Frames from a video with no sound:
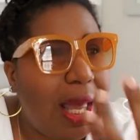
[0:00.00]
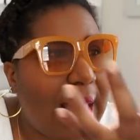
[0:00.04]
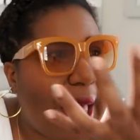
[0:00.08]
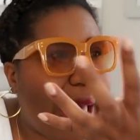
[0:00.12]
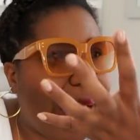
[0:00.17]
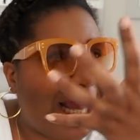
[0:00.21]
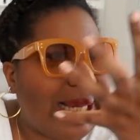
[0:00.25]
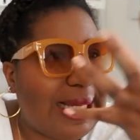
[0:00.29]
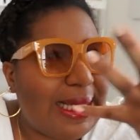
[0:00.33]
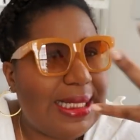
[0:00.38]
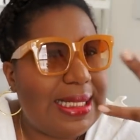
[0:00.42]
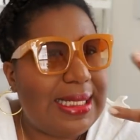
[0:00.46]

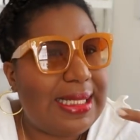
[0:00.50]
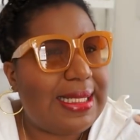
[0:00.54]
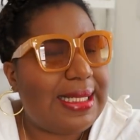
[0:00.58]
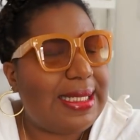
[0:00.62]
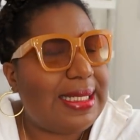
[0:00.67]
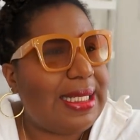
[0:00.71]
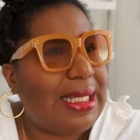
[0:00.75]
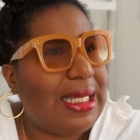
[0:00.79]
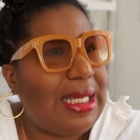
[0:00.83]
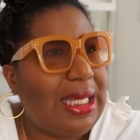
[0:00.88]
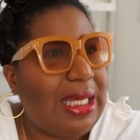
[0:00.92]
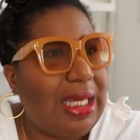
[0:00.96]
I can
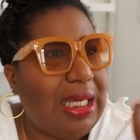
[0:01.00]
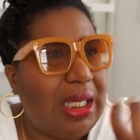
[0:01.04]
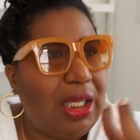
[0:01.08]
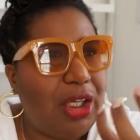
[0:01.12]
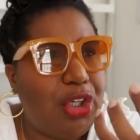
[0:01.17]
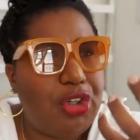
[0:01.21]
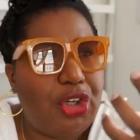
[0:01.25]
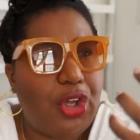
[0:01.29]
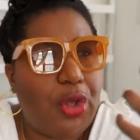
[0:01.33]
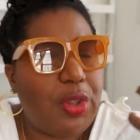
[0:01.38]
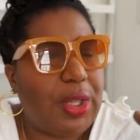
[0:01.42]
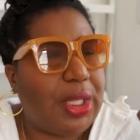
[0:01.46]
see,
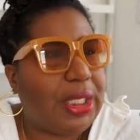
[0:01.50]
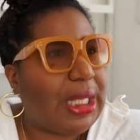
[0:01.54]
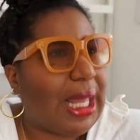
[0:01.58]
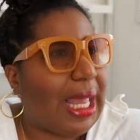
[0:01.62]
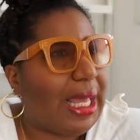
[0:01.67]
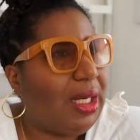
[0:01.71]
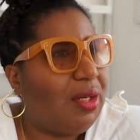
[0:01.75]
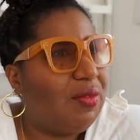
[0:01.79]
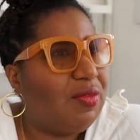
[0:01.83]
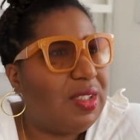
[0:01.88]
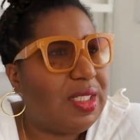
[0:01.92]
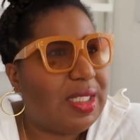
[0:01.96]
you know, the
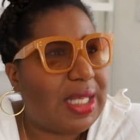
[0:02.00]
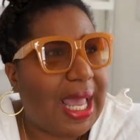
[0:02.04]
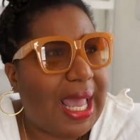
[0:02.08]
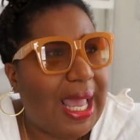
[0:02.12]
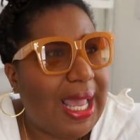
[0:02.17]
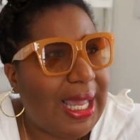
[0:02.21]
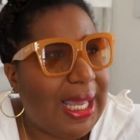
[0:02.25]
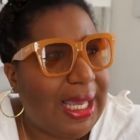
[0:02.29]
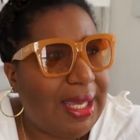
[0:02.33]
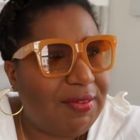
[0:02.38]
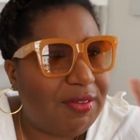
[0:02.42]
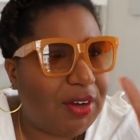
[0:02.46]
light of
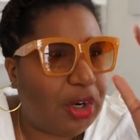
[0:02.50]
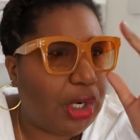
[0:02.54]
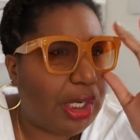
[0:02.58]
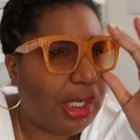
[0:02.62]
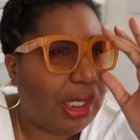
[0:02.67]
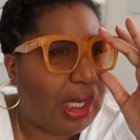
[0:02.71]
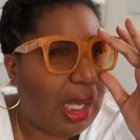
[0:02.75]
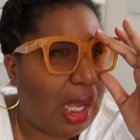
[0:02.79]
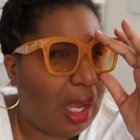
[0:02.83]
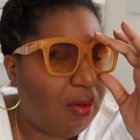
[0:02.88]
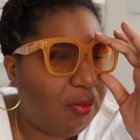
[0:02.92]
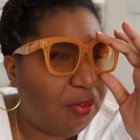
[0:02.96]
day very
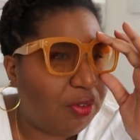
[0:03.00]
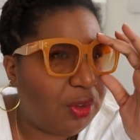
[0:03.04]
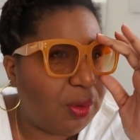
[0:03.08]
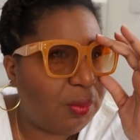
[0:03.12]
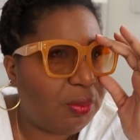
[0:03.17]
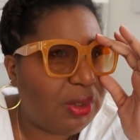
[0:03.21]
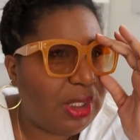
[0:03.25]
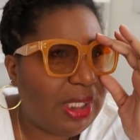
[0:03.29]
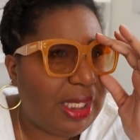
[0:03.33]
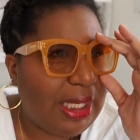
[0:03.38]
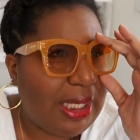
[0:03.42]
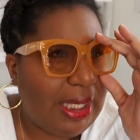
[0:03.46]

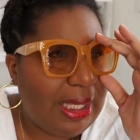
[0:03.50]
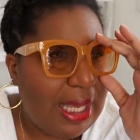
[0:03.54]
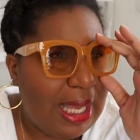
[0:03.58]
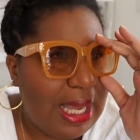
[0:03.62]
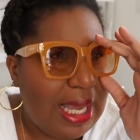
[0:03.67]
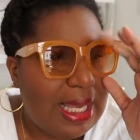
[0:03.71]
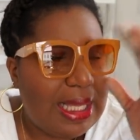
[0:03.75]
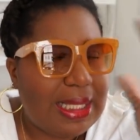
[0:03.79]
comfortably.